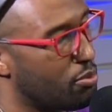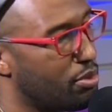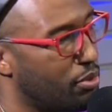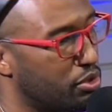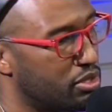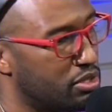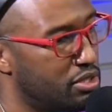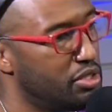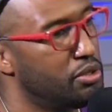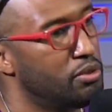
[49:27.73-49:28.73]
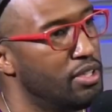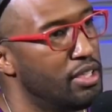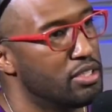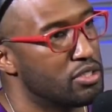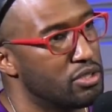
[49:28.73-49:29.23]
promotions do.
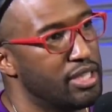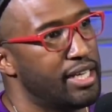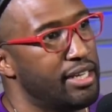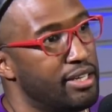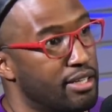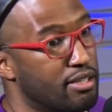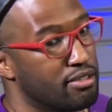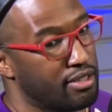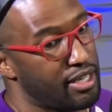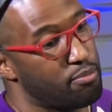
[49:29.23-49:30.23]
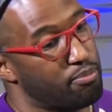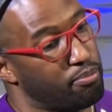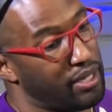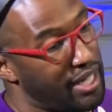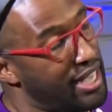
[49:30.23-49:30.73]
So they
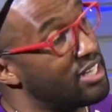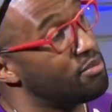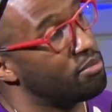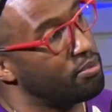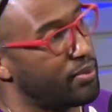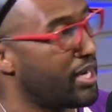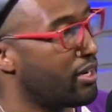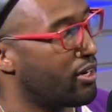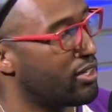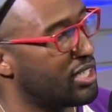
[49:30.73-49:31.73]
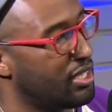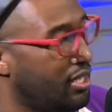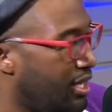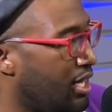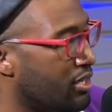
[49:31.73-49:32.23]
planned and prepared,
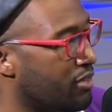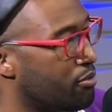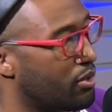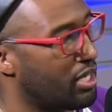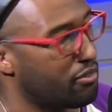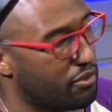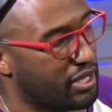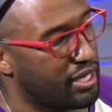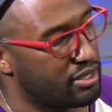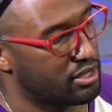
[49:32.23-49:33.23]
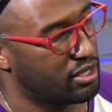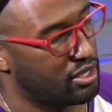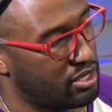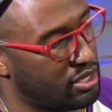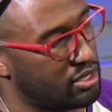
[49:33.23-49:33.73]
and I'll give them credit for that,
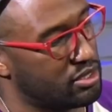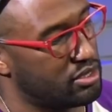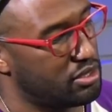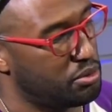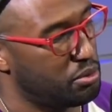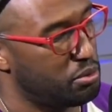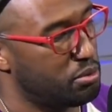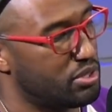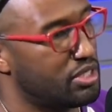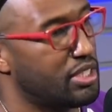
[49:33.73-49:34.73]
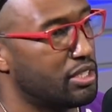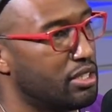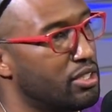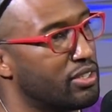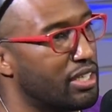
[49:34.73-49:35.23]
to stick to
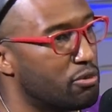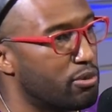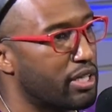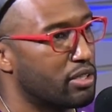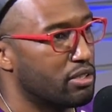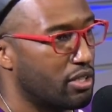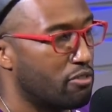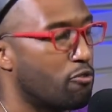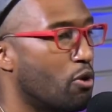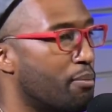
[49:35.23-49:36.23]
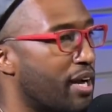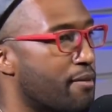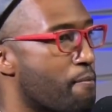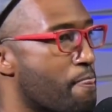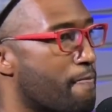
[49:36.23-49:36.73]
their kind of their format.
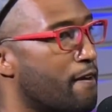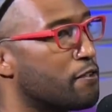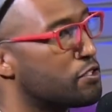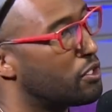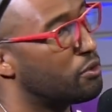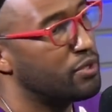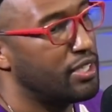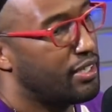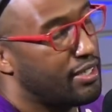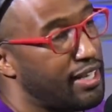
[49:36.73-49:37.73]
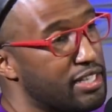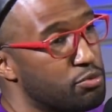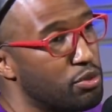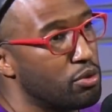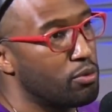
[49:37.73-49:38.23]
You know, so that's
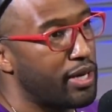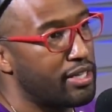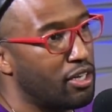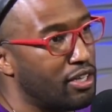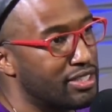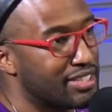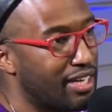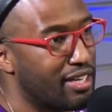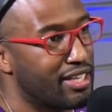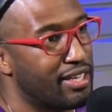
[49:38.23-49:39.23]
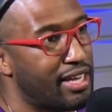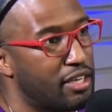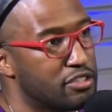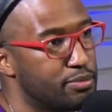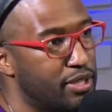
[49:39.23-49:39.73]
what we're waiting on, is kind of the
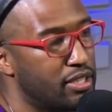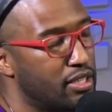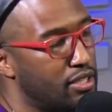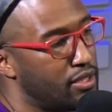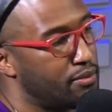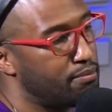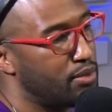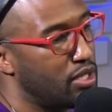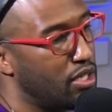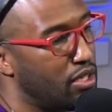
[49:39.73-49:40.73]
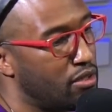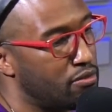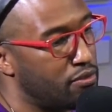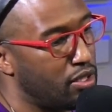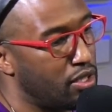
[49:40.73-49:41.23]
announcement of
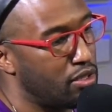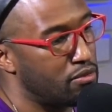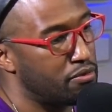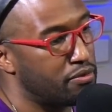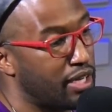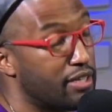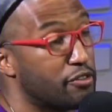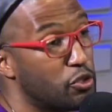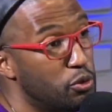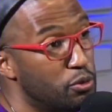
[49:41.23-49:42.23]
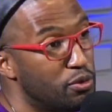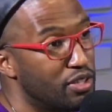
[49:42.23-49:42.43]
kind of who